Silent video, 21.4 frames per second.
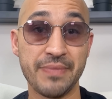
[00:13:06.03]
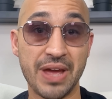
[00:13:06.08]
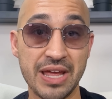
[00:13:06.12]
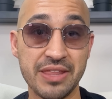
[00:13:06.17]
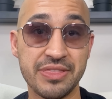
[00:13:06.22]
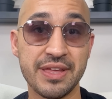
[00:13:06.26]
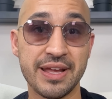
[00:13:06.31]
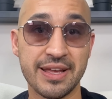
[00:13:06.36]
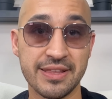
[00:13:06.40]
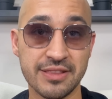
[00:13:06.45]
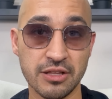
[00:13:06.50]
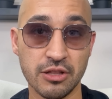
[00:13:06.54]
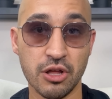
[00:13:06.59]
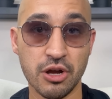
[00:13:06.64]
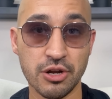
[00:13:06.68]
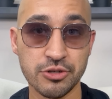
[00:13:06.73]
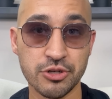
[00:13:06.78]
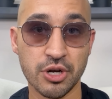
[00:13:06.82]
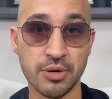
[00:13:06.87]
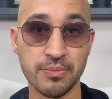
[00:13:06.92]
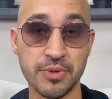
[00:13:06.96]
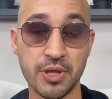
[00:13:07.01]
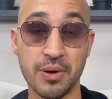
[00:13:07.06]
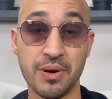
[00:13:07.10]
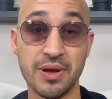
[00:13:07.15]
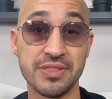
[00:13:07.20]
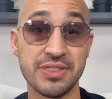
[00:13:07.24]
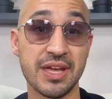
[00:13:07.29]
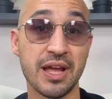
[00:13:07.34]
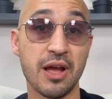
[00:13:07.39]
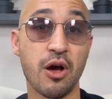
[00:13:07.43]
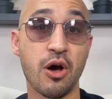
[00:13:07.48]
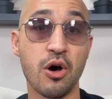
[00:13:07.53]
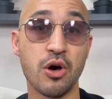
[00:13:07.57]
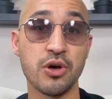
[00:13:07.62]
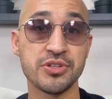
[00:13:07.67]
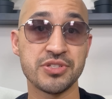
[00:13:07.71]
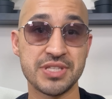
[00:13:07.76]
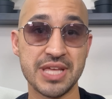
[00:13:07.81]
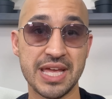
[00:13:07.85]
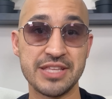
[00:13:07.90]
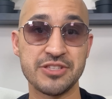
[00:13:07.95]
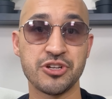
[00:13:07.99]
I think in the long term, though, I think all
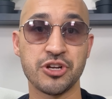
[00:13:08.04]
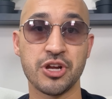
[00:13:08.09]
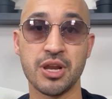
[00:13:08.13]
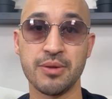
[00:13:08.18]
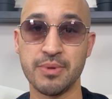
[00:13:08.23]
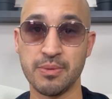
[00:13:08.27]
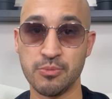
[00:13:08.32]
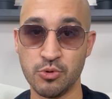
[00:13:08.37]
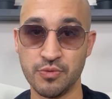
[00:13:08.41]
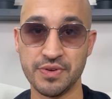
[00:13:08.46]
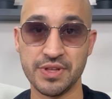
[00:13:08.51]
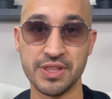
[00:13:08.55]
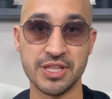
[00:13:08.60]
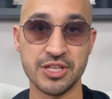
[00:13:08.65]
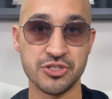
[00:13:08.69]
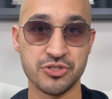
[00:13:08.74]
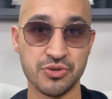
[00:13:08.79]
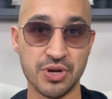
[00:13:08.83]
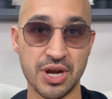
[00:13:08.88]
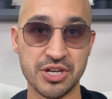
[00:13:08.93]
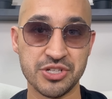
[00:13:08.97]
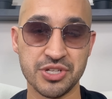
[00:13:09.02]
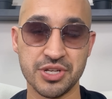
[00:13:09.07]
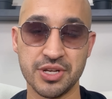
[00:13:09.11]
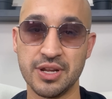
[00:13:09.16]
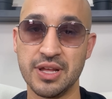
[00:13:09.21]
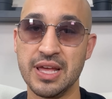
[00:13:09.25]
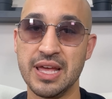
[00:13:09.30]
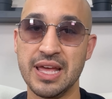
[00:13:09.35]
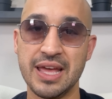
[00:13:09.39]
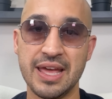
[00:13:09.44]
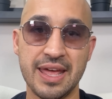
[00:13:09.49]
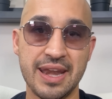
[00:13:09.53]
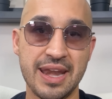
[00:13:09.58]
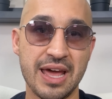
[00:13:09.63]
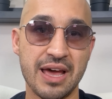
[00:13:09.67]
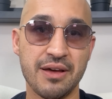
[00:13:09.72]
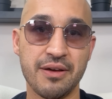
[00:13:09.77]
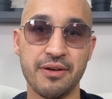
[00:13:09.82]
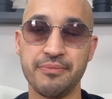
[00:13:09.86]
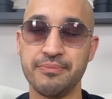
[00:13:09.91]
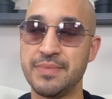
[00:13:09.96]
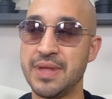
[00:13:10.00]
states are going to be moving in this direction. And
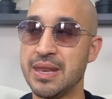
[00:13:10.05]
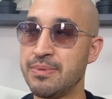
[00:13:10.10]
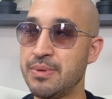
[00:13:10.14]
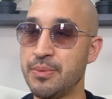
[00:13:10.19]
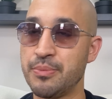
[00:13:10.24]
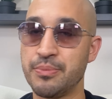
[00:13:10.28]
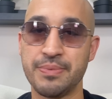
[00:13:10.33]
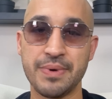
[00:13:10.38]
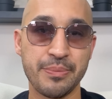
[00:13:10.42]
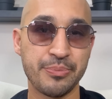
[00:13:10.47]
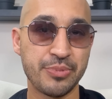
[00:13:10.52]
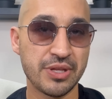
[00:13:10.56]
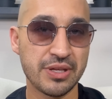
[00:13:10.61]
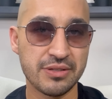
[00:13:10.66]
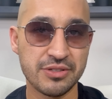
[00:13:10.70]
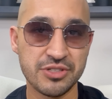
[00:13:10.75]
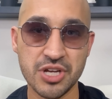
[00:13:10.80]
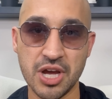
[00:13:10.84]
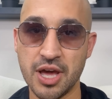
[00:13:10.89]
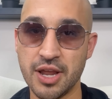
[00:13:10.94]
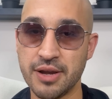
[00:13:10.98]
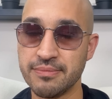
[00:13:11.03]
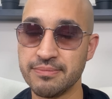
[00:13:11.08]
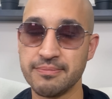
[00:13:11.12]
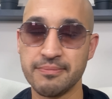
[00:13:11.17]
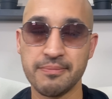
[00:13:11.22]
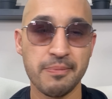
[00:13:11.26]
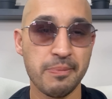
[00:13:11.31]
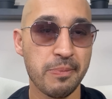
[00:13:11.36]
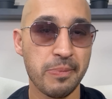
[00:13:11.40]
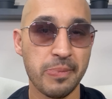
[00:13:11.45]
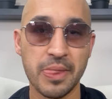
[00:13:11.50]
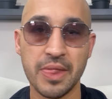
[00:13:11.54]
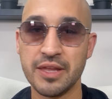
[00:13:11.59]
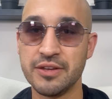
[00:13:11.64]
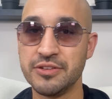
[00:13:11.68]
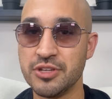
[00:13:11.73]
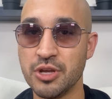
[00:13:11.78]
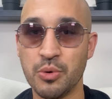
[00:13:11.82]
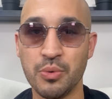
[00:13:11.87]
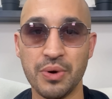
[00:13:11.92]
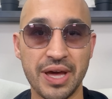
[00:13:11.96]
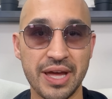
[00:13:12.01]
now many people might be like, John,
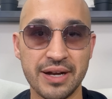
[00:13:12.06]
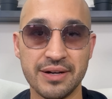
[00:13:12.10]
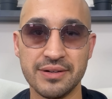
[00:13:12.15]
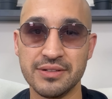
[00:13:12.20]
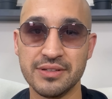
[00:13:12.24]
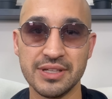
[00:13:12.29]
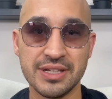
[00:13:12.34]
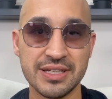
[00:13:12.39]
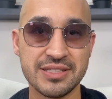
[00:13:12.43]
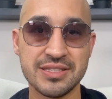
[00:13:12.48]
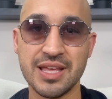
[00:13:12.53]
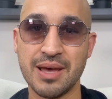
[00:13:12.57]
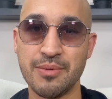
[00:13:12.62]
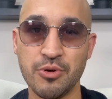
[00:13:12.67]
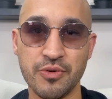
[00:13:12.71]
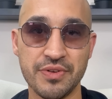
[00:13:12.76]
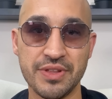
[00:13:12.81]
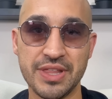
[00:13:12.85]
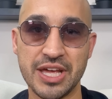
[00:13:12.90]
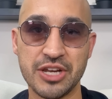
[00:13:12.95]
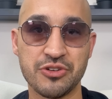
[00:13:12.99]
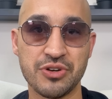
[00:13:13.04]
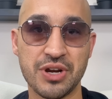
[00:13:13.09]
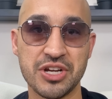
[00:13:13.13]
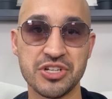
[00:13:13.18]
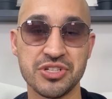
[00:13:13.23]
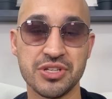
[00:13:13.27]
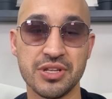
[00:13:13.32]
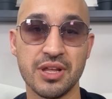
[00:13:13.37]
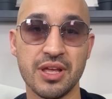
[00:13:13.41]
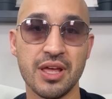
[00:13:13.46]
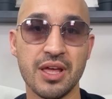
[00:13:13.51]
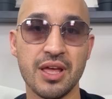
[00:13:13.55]
no way, it's not moving in that direction.